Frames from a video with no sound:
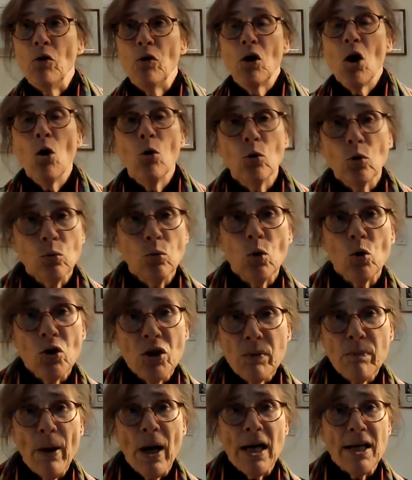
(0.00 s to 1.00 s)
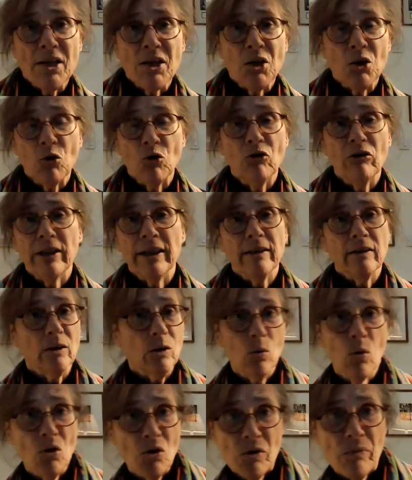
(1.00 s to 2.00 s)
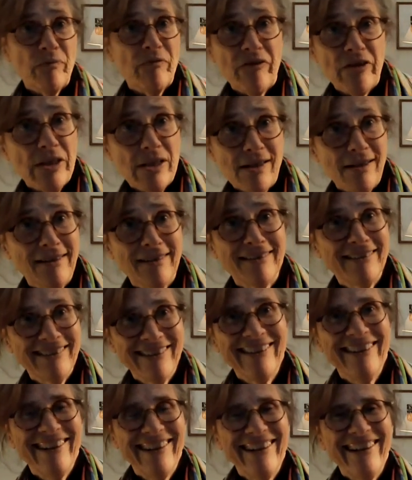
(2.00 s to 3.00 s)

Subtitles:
Cold War spy story and quantum physics,